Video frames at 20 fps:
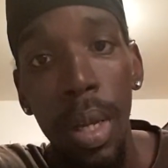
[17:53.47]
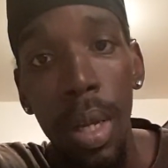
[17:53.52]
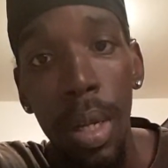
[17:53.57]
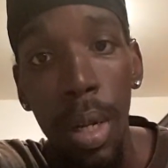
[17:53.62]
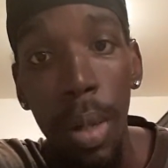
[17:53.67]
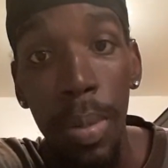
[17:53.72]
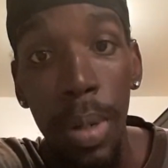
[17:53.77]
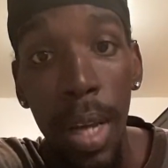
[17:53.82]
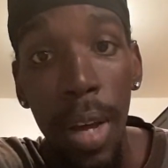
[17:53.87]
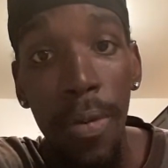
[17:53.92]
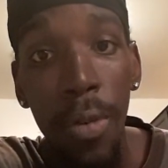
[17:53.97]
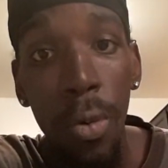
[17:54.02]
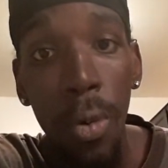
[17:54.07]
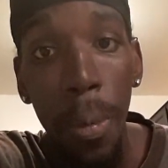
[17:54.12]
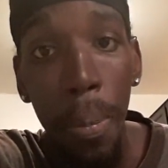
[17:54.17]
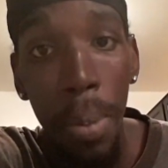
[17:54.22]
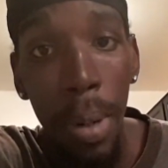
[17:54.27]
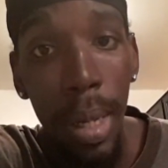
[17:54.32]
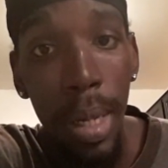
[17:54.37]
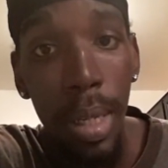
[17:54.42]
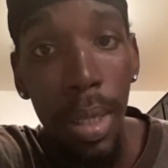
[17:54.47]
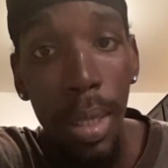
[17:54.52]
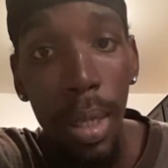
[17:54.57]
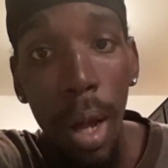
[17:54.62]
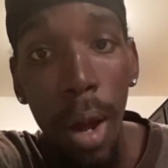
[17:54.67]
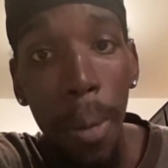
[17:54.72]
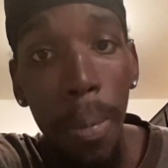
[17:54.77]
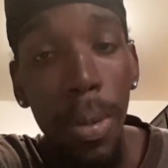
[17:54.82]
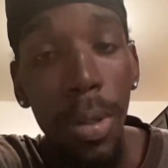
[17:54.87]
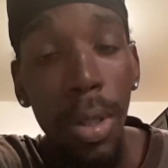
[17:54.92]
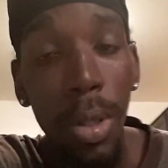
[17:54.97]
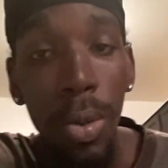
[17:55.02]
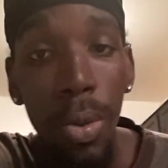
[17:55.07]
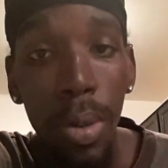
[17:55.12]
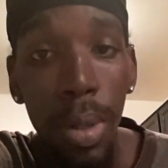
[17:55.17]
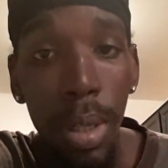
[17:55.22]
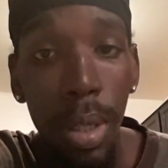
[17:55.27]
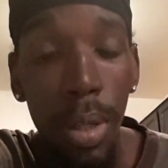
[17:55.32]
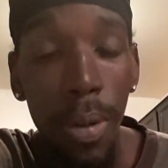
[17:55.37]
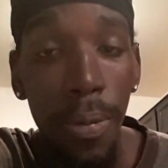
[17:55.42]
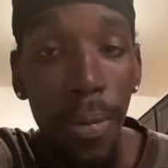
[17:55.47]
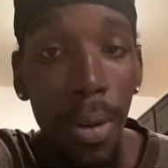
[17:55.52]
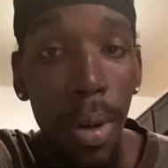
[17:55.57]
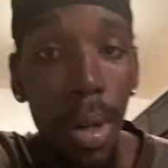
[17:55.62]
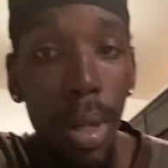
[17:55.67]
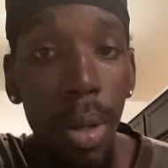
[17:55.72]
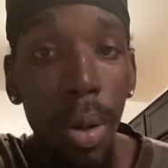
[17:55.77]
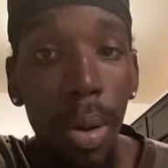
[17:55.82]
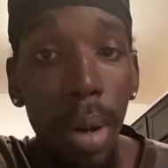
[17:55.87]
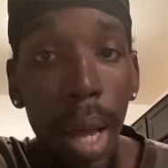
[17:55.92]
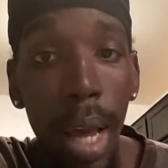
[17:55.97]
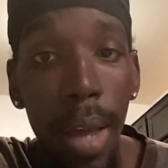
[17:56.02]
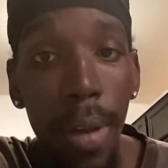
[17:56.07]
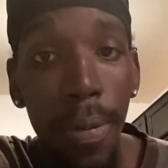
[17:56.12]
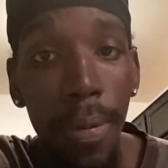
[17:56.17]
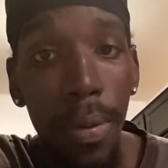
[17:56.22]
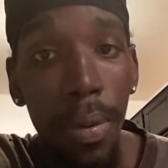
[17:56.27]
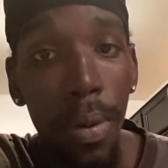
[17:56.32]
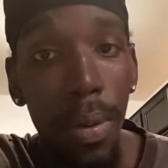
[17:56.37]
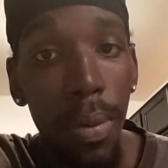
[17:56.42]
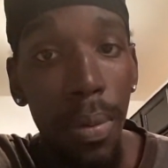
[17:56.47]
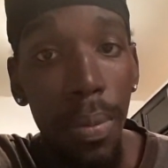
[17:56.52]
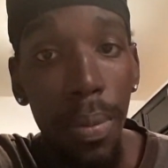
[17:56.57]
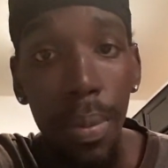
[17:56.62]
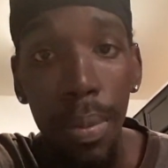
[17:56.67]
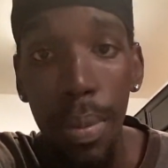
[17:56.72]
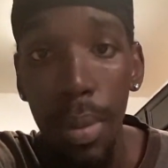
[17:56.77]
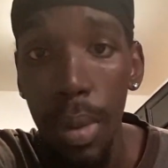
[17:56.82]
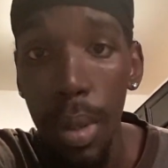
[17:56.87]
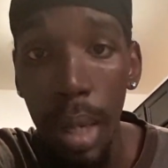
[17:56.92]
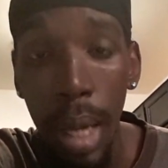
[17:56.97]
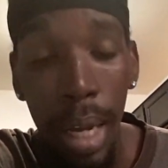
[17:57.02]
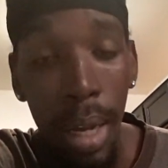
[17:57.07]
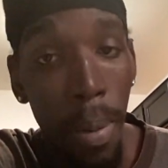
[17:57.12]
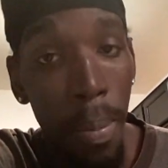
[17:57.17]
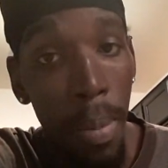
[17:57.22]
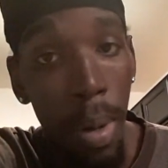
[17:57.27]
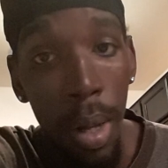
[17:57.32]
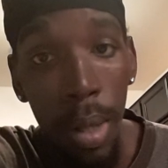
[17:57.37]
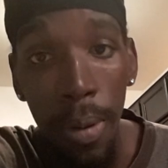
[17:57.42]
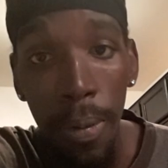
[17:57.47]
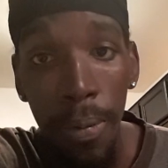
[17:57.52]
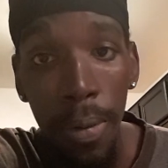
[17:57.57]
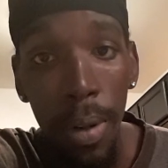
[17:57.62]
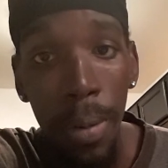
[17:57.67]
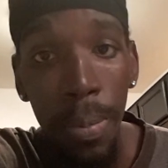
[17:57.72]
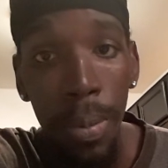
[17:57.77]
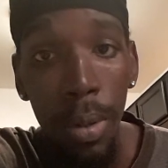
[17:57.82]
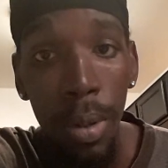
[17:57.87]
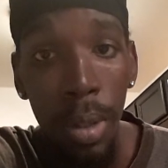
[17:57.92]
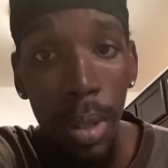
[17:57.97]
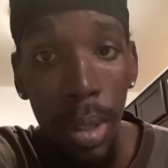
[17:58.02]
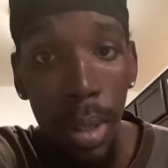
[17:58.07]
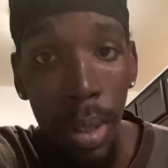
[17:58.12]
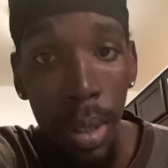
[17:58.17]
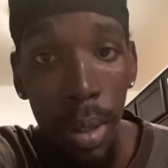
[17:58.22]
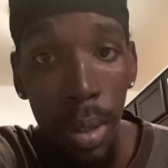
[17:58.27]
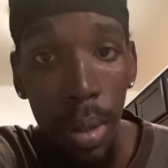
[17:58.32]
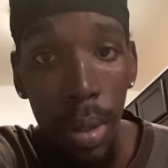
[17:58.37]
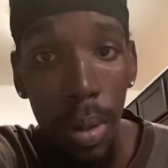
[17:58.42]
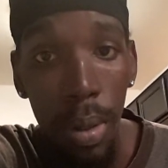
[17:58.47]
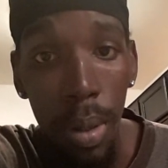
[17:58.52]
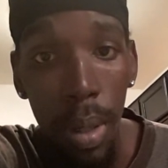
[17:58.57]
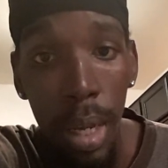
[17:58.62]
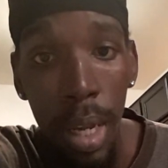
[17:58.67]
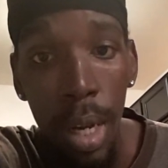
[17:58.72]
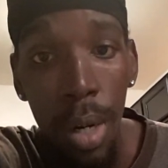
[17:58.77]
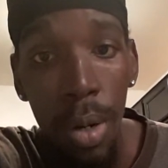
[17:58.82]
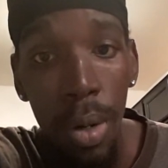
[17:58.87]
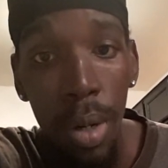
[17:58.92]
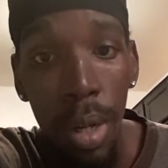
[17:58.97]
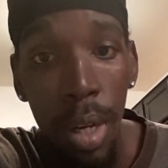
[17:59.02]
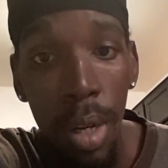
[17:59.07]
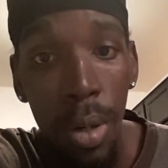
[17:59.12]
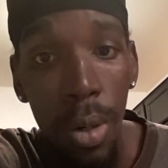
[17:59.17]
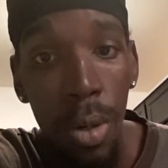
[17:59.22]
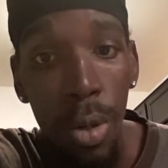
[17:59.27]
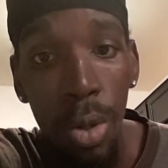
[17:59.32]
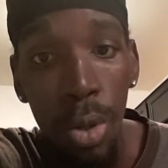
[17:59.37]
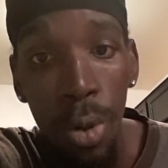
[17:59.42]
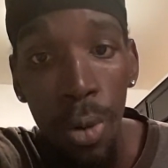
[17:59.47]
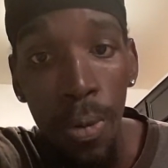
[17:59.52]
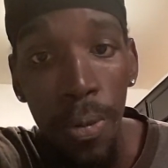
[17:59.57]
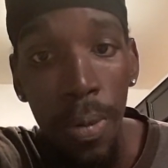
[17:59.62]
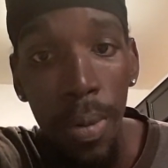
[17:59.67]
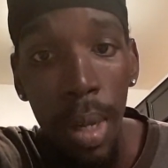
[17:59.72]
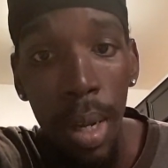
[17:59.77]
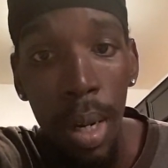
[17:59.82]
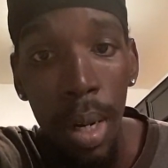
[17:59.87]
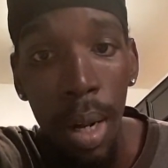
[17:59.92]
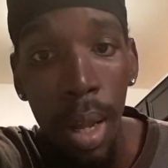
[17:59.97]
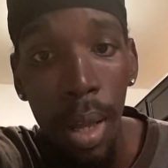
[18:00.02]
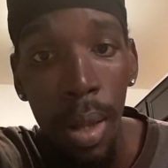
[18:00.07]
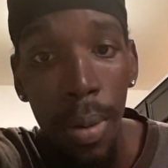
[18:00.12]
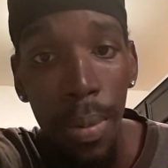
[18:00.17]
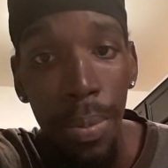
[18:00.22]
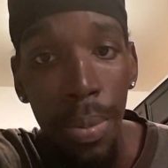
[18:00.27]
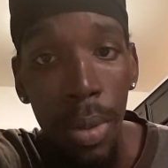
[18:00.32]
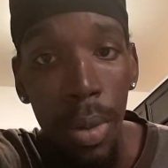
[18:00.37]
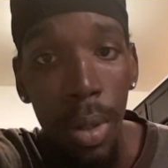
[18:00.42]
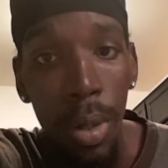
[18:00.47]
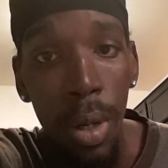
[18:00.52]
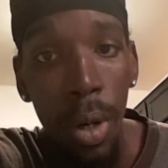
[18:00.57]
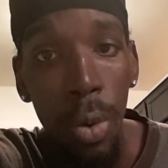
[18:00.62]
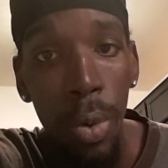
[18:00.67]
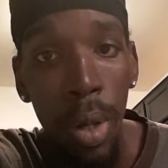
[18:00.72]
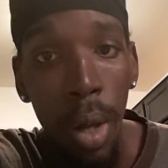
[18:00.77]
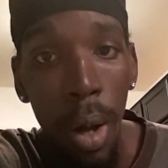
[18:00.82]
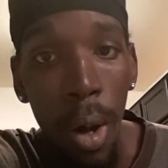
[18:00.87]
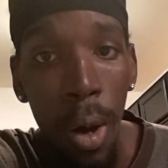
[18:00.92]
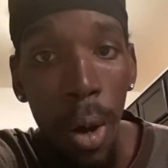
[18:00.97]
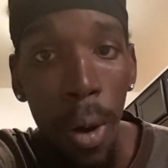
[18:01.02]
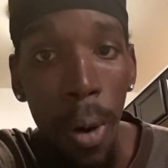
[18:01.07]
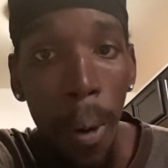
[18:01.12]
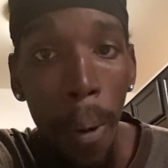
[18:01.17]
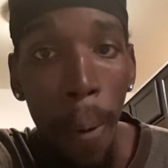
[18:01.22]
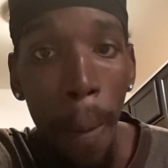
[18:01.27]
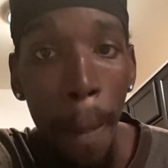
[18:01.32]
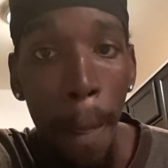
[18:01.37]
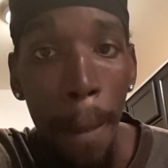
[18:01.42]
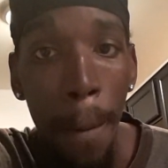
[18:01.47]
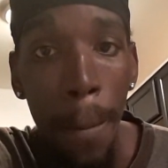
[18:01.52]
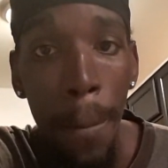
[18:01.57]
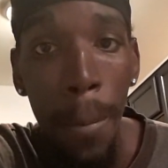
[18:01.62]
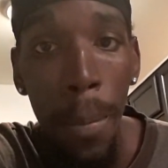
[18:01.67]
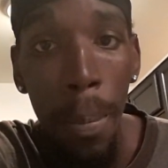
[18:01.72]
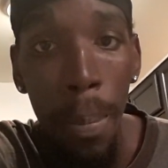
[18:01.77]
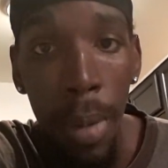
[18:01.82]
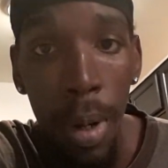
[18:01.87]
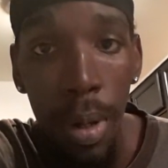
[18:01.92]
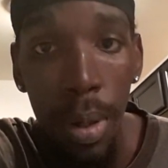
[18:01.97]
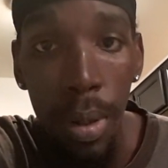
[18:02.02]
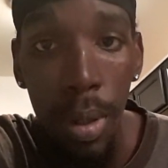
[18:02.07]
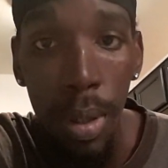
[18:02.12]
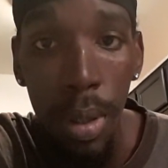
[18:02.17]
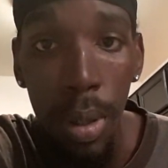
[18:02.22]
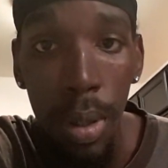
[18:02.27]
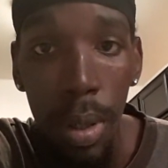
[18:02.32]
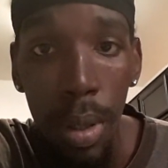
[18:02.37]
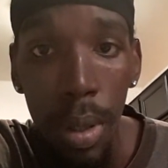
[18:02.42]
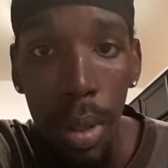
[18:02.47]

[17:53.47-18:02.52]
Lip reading: the devil will place opportunities in front of your life like a mother flipper, just to hinder the truth from getting out. Because we all must